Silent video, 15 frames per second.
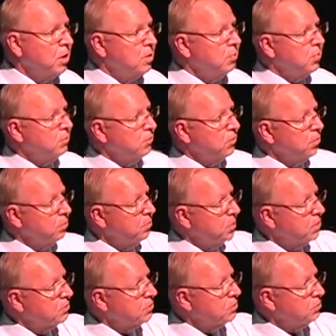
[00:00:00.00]
But for the
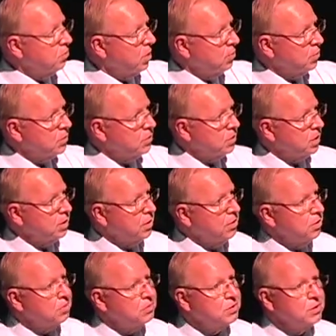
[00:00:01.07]
business
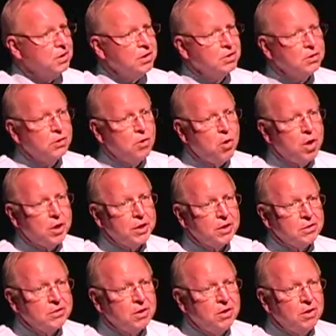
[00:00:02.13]
representatives in the
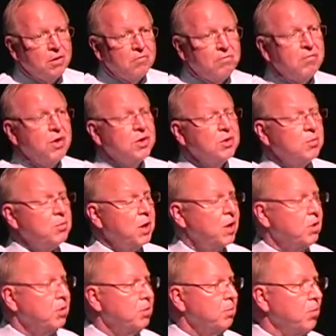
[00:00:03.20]
audience,
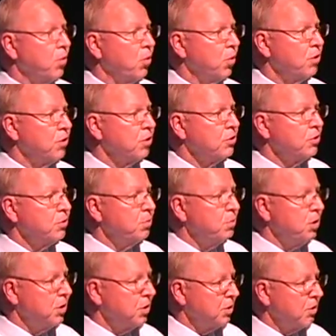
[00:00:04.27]
fundamentally important that you
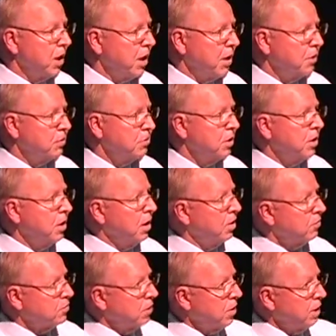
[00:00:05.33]
be engaged. I
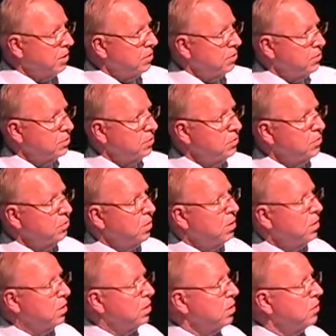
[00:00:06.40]
was glad to see
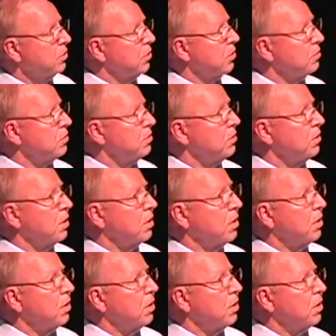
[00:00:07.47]
there's